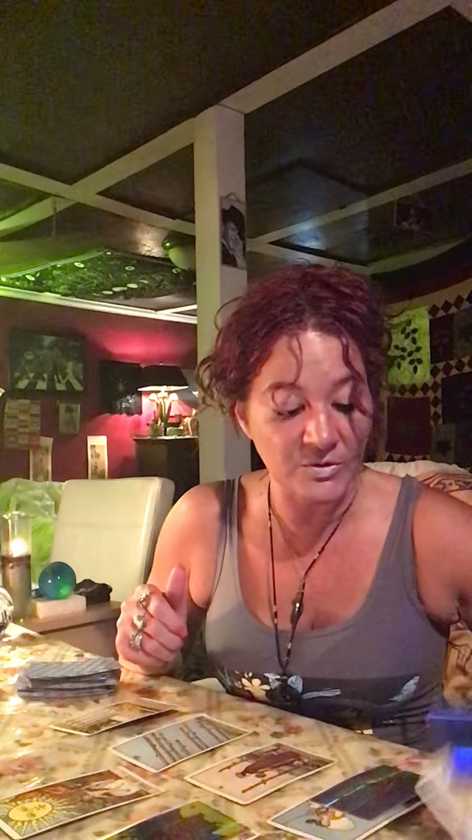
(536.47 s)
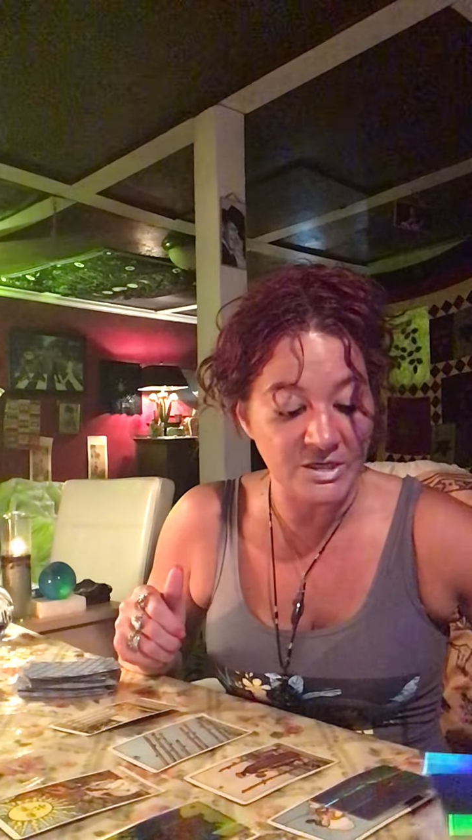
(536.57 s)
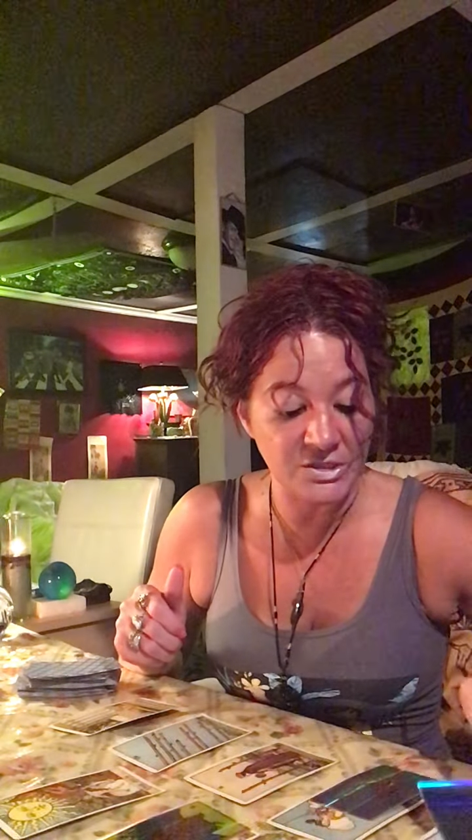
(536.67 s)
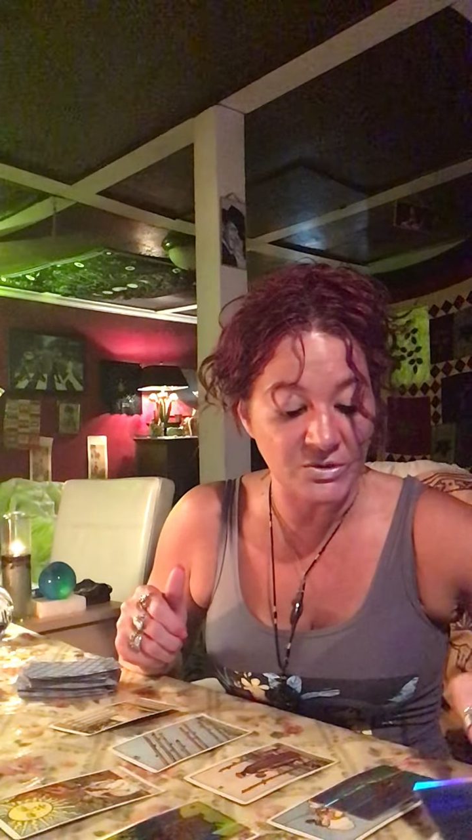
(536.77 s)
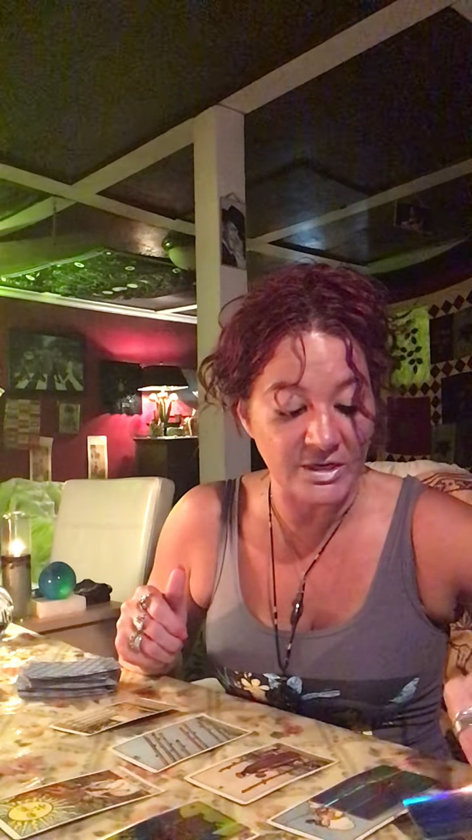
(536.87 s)

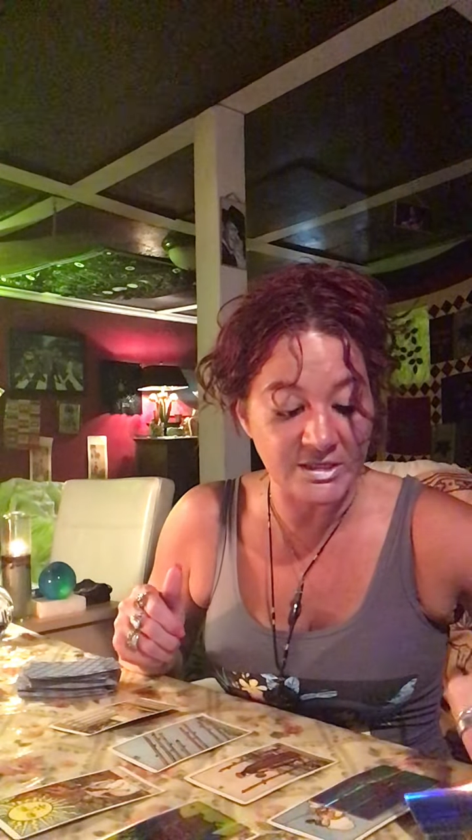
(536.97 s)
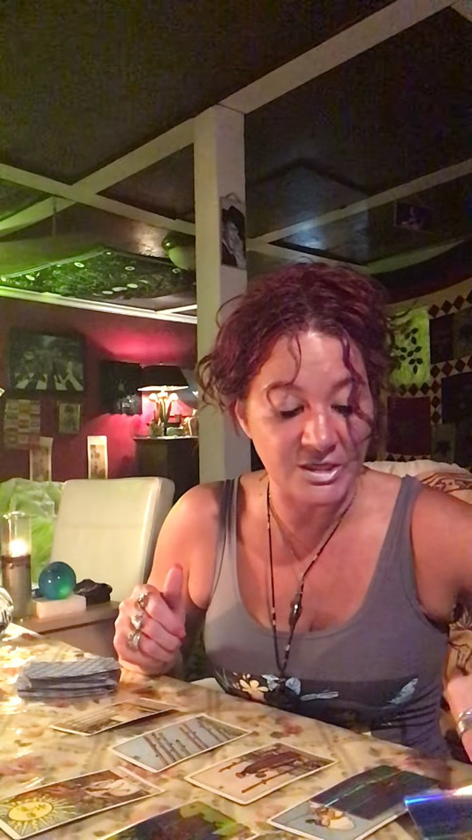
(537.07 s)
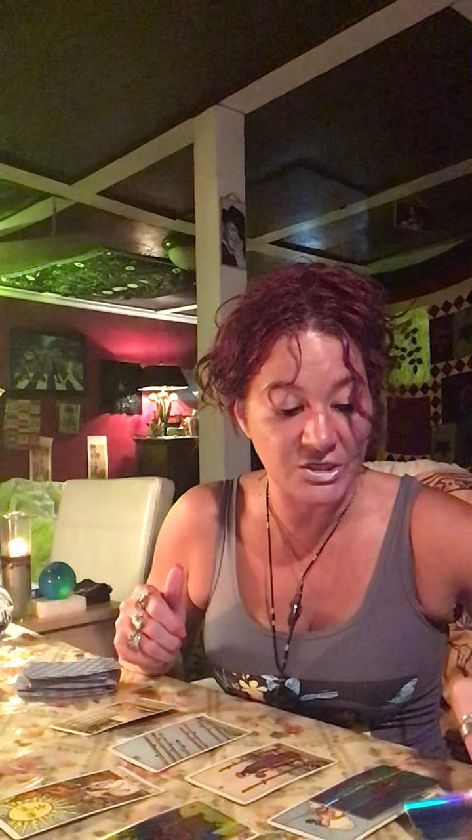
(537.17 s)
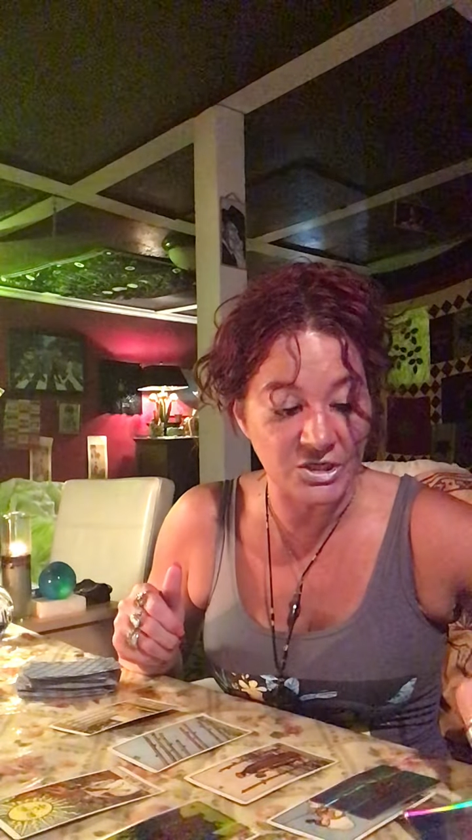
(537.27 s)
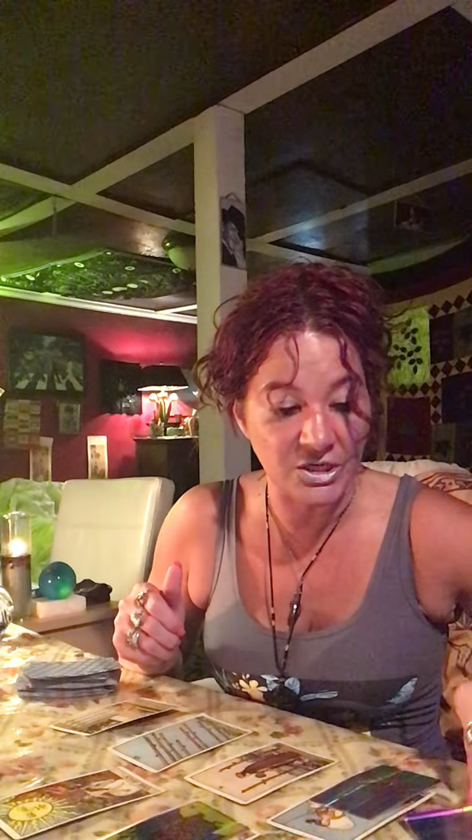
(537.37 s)
this
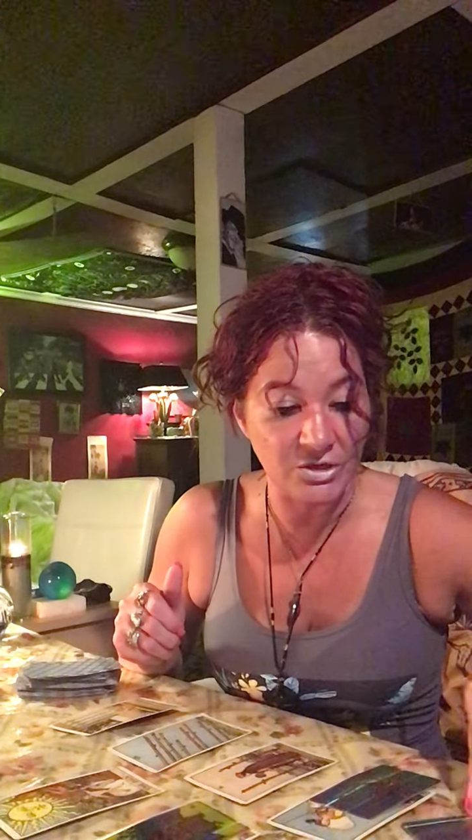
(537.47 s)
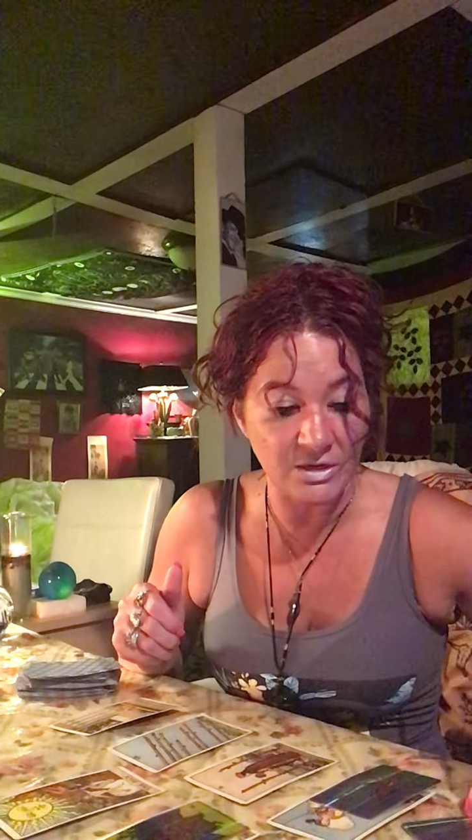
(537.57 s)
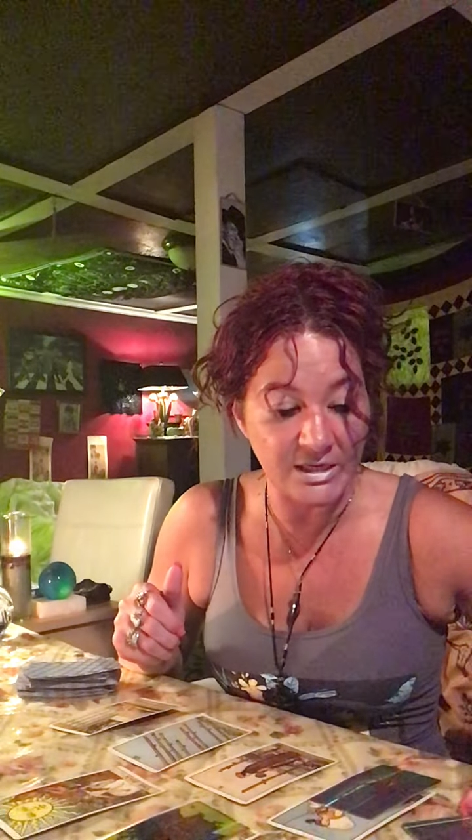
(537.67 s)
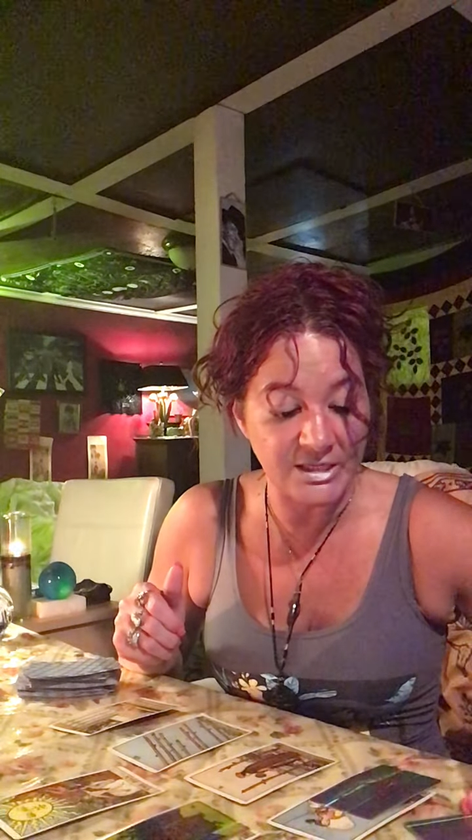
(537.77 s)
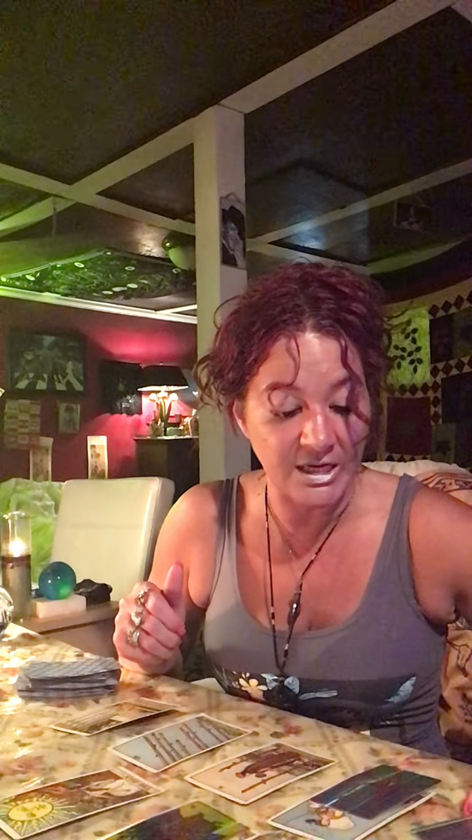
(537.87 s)
transition, you're
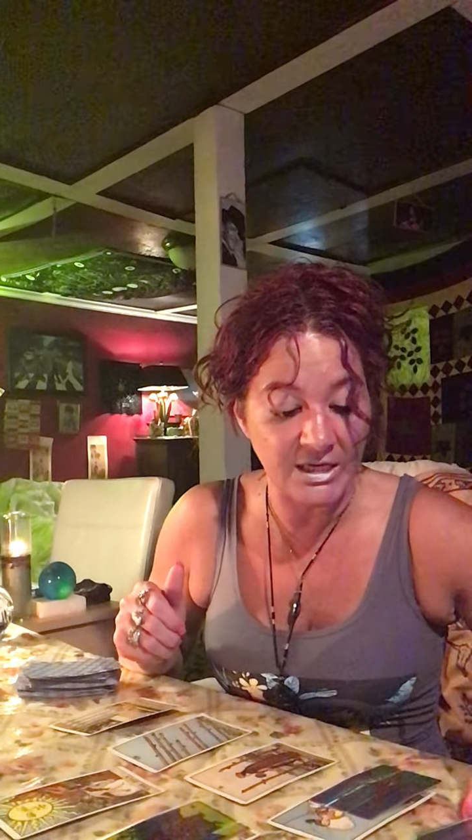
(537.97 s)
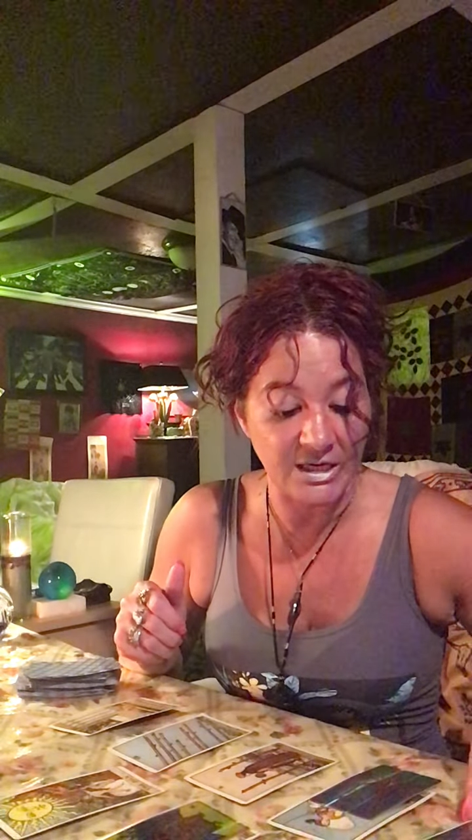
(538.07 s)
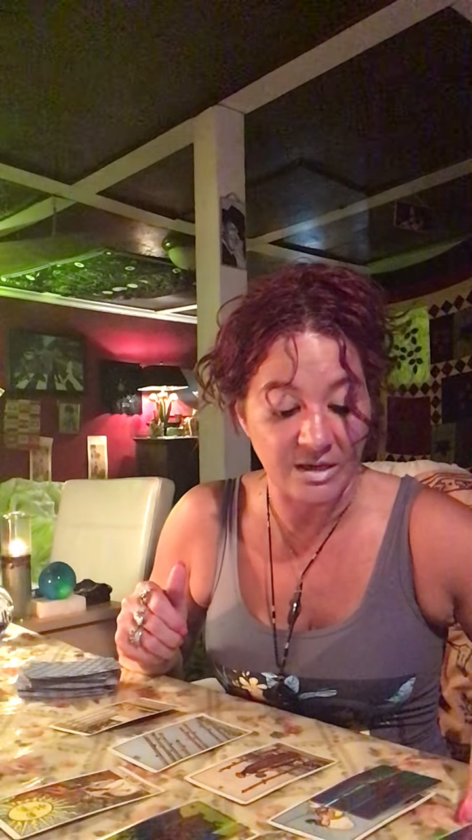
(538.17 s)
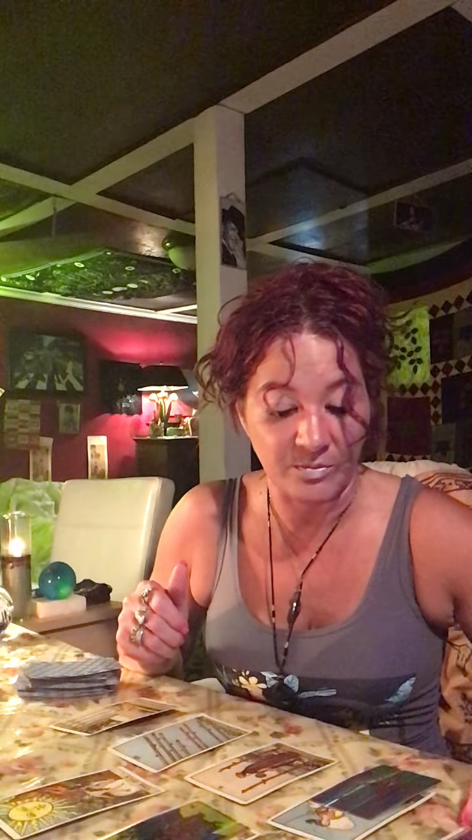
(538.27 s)
not taking any